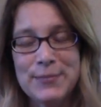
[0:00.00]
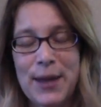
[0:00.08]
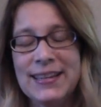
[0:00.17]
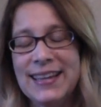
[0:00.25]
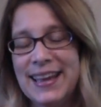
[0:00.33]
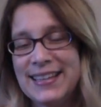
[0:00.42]

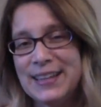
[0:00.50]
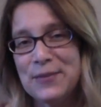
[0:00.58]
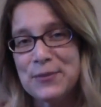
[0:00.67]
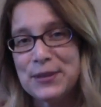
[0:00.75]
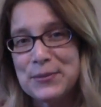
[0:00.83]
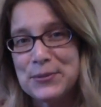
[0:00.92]
podcast. I
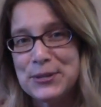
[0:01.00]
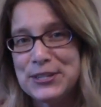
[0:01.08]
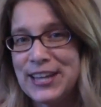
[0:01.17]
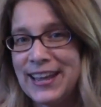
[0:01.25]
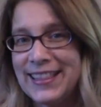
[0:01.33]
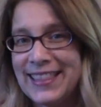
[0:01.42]
really
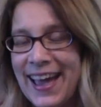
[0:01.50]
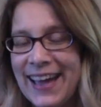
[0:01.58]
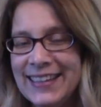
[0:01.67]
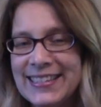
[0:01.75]
appreciate that.